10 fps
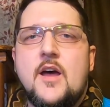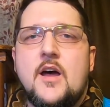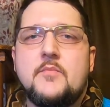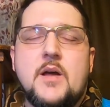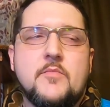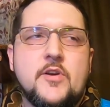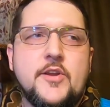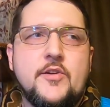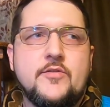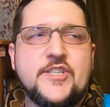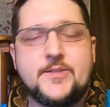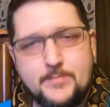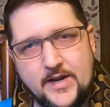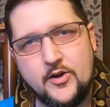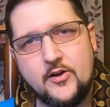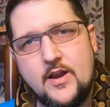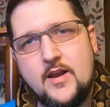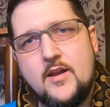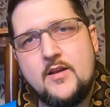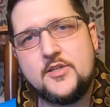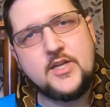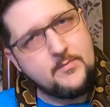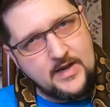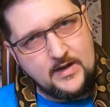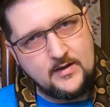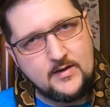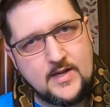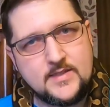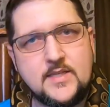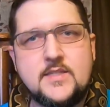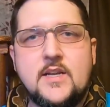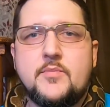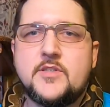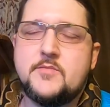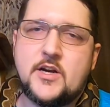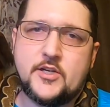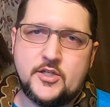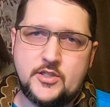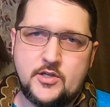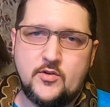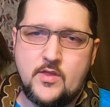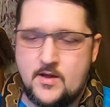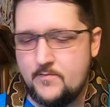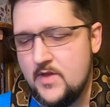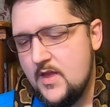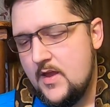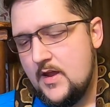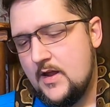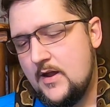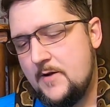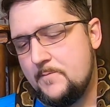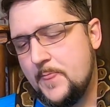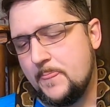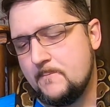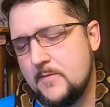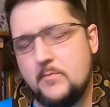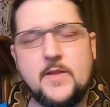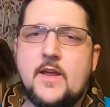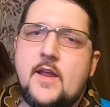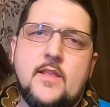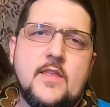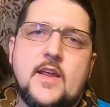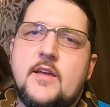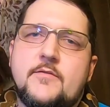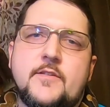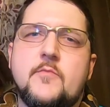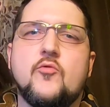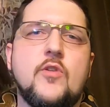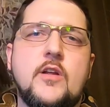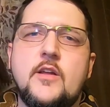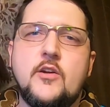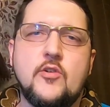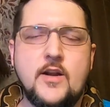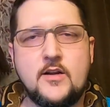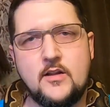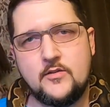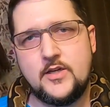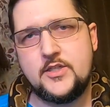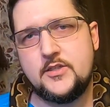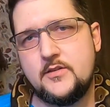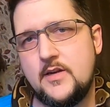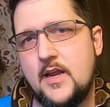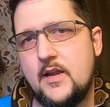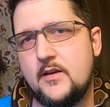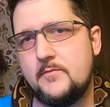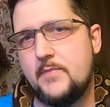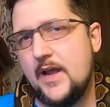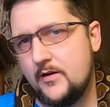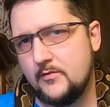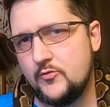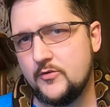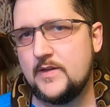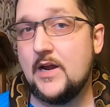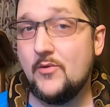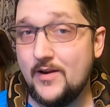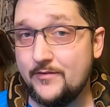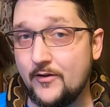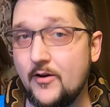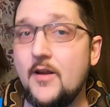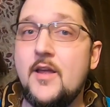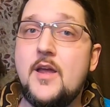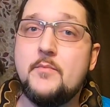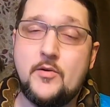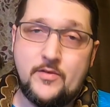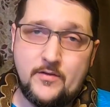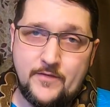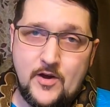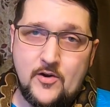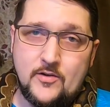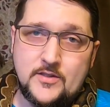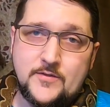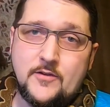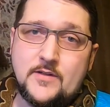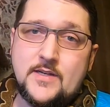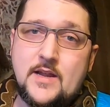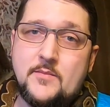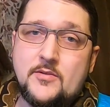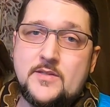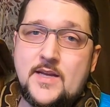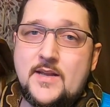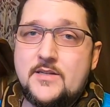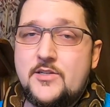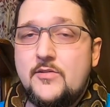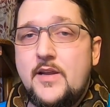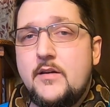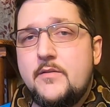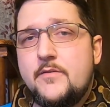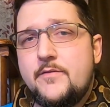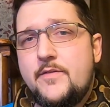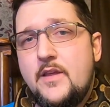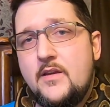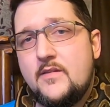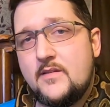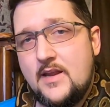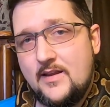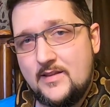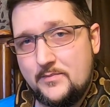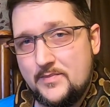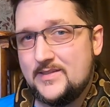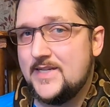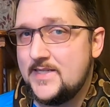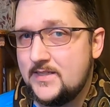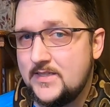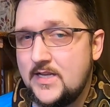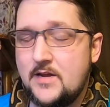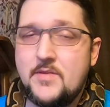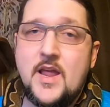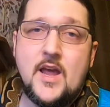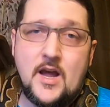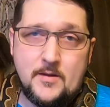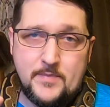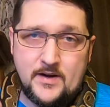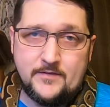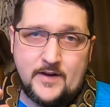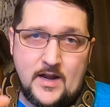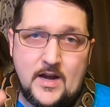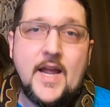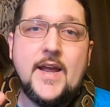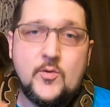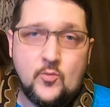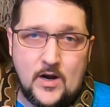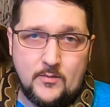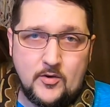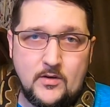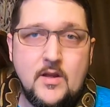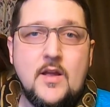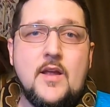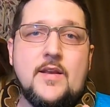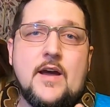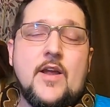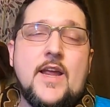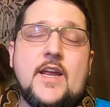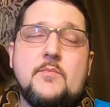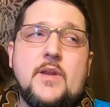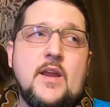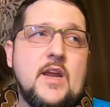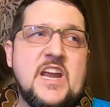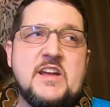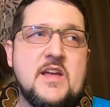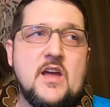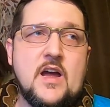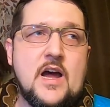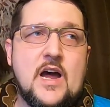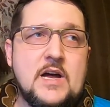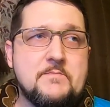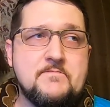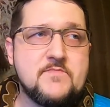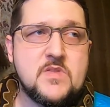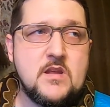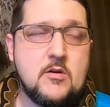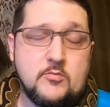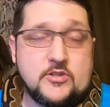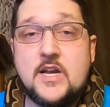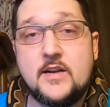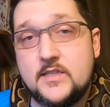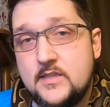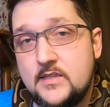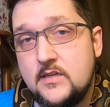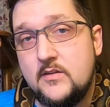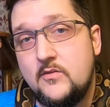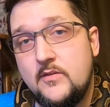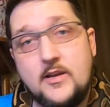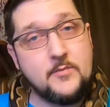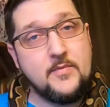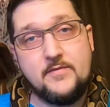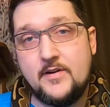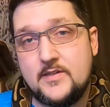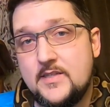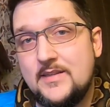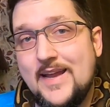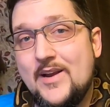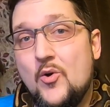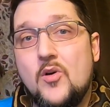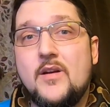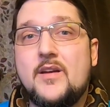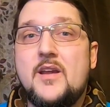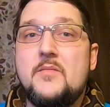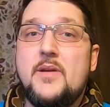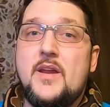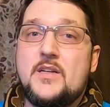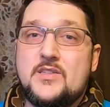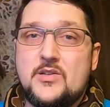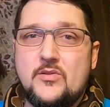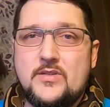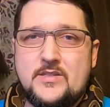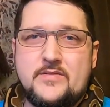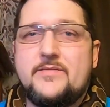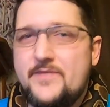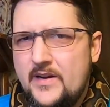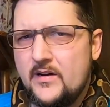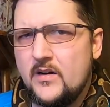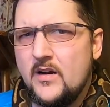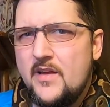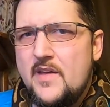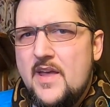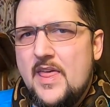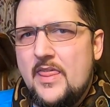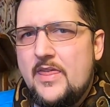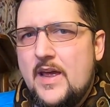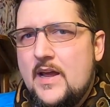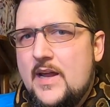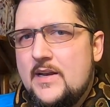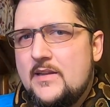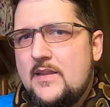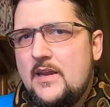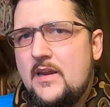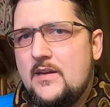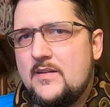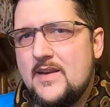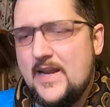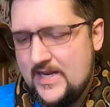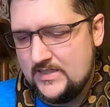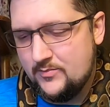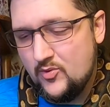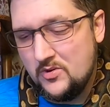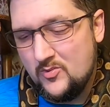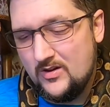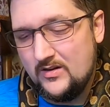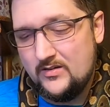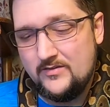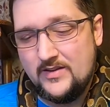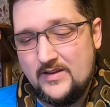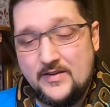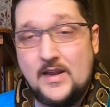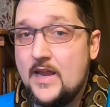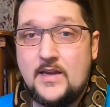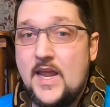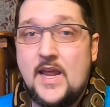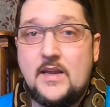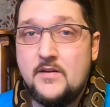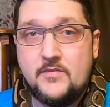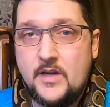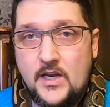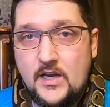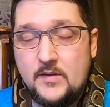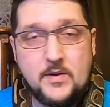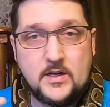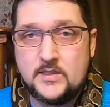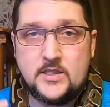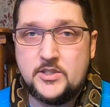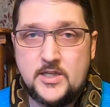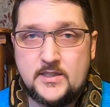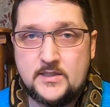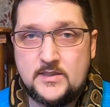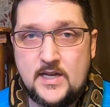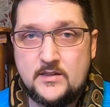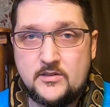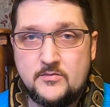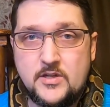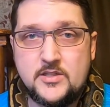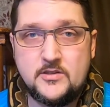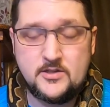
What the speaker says: I'm going to use spider and champagne as examples. I'm not going to show them, but they give some really great coloration and pattern morphs. However, both of those, for example, tend to give the snake that possesses them a bit of a head wobble. Now, it can be almost non-existent, it can be very slight, or it can be so severe that the snake has a poor quality of life and can't even eat because it shakes its head so much.